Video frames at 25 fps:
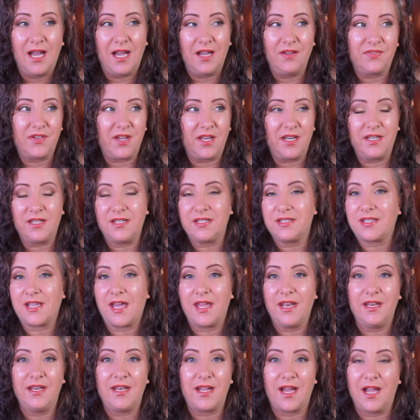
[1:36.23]
I've kind of
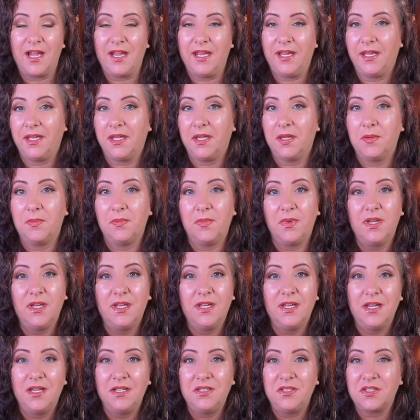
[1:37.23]
decided I am
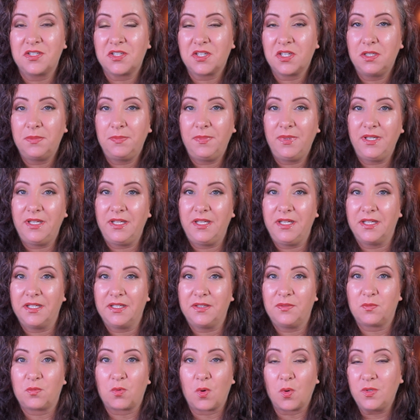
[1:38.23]
just going to be
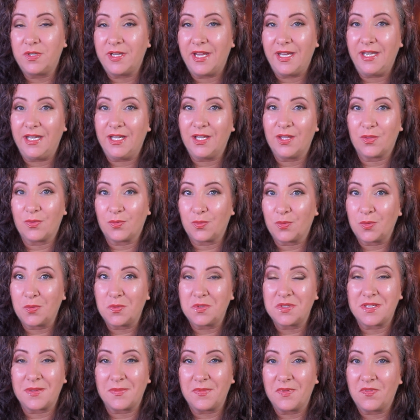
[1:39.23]
rotating through
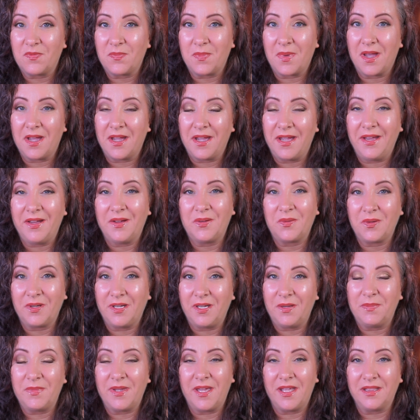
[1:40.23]
some of my
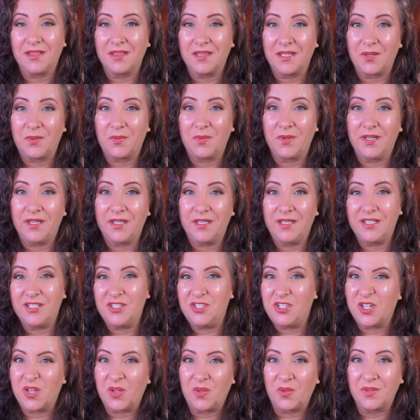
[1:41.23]
cream and liquid
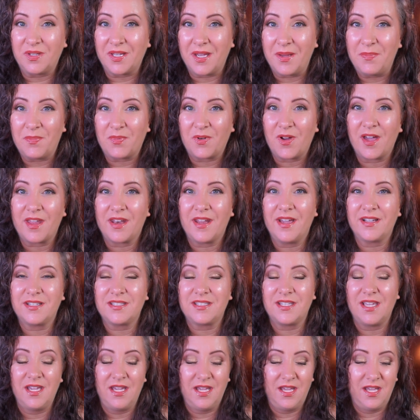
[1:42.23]
gel type
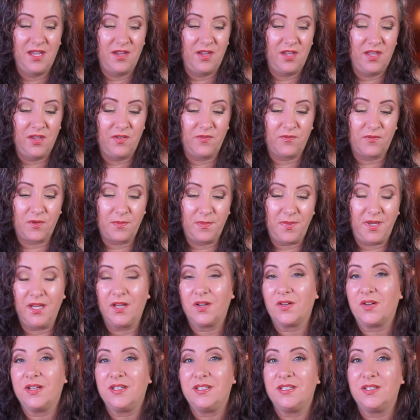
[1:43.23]
products from
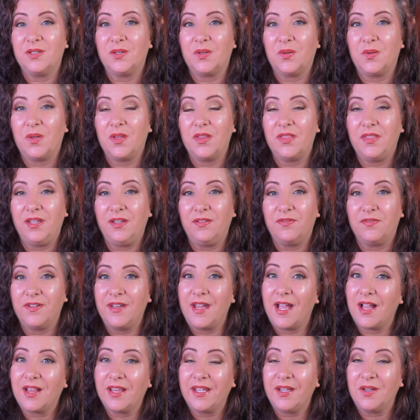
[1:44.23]
here until the
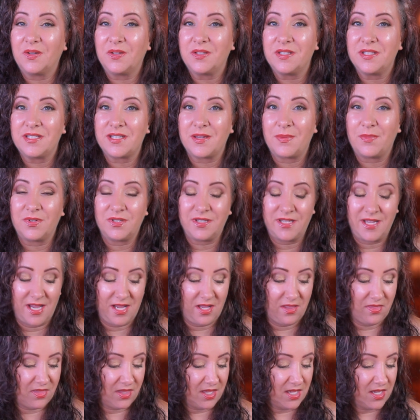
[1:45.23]
finale on December
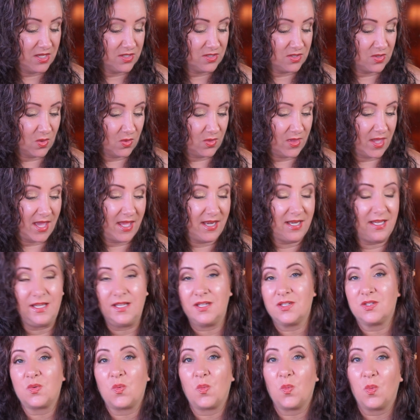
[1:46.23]
tenth. So that
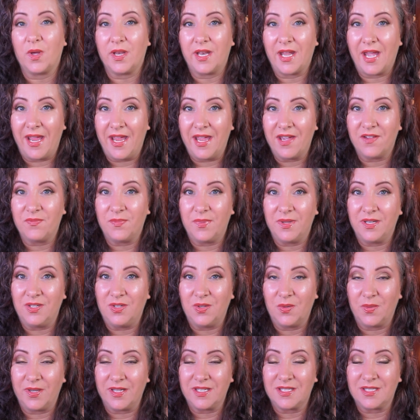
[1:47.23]
is what I have been
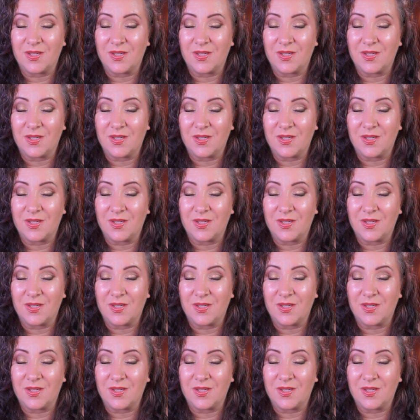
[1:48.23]
doing.